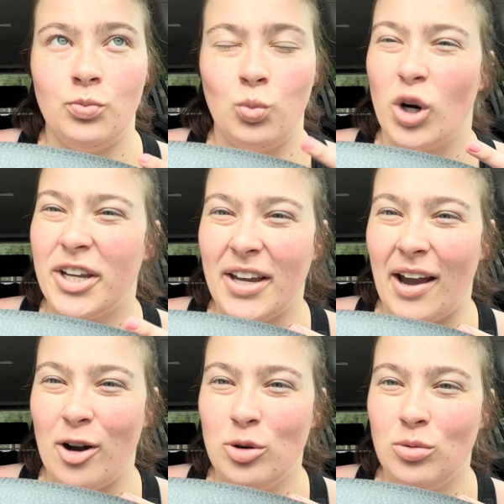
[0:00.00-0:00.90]
working
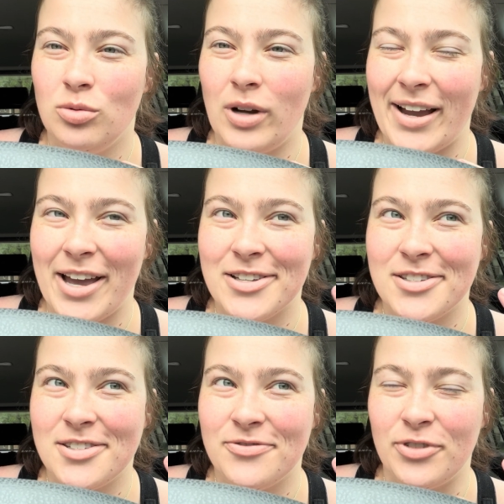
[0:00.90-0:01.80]
out, I
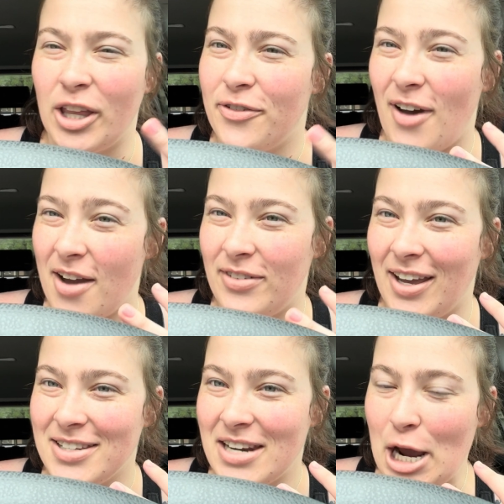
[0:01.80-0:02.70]
guess, for like 5
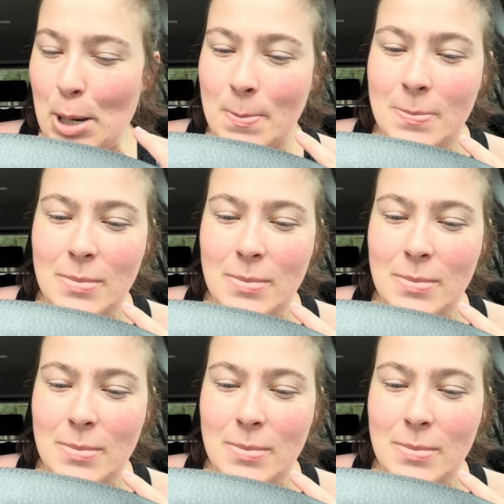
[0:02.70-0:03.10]
days now,